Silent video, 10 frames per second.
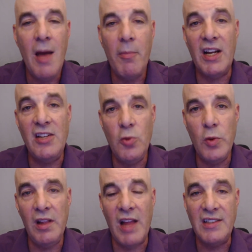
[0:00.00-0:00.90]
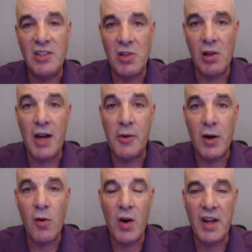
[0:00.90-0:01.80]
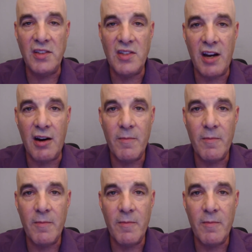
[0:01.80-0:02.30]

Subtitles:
But I do realize there's a lot of recordings there.